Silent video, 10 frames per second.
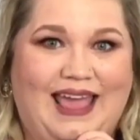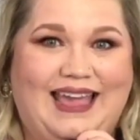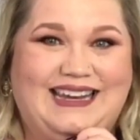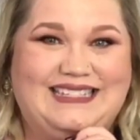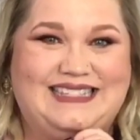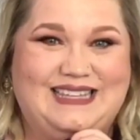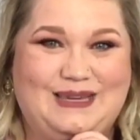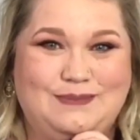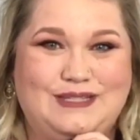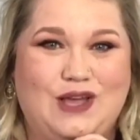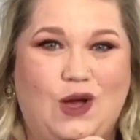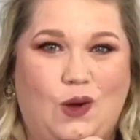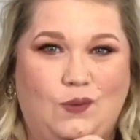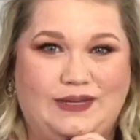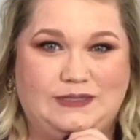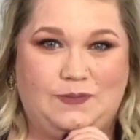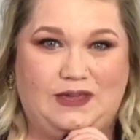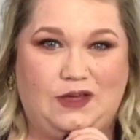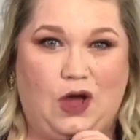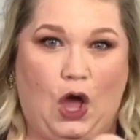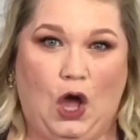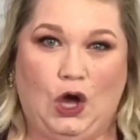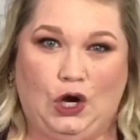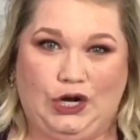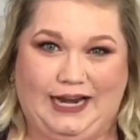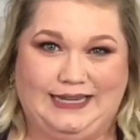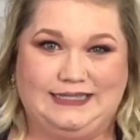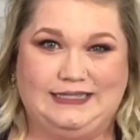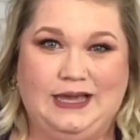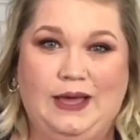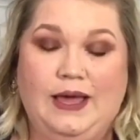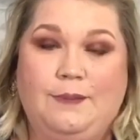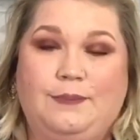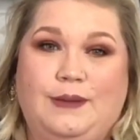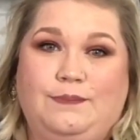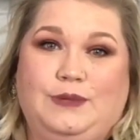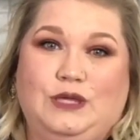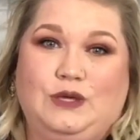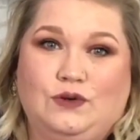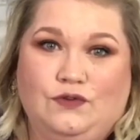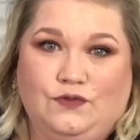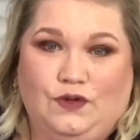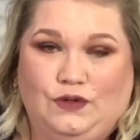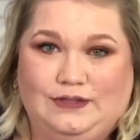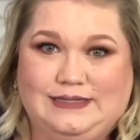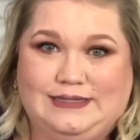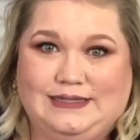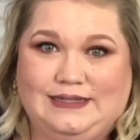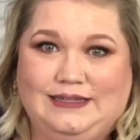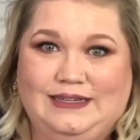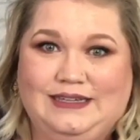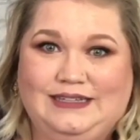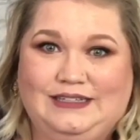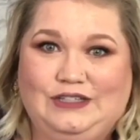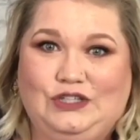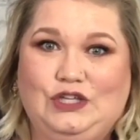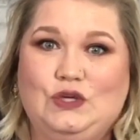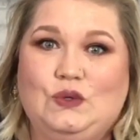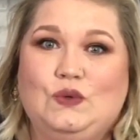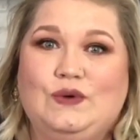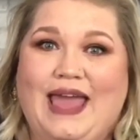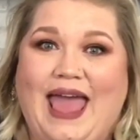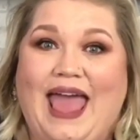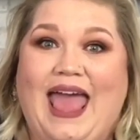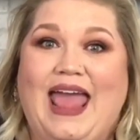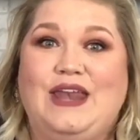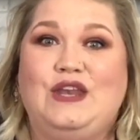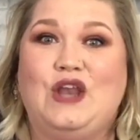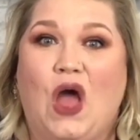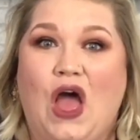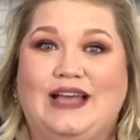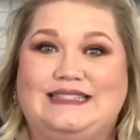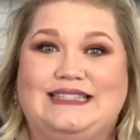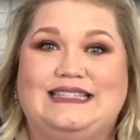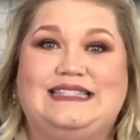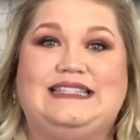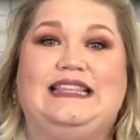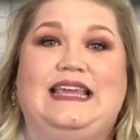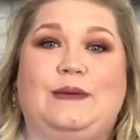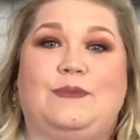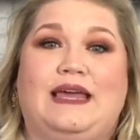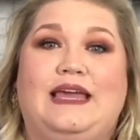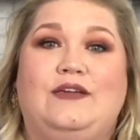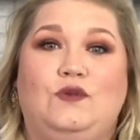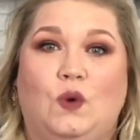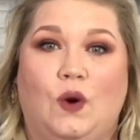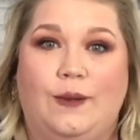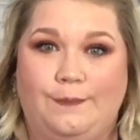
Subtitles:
And it seems to always be the hardest. But beautifuls, you cannot sleep in your